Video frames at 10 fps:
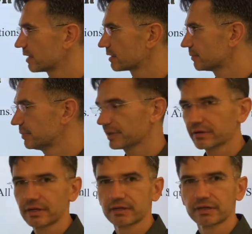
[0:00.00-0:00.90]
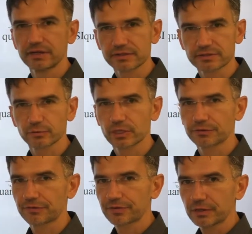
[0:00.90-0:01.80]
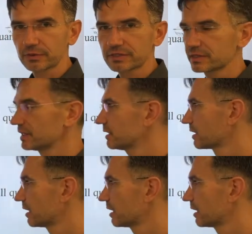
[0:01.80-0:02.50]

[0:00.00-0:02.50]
the period is 1 over frequency.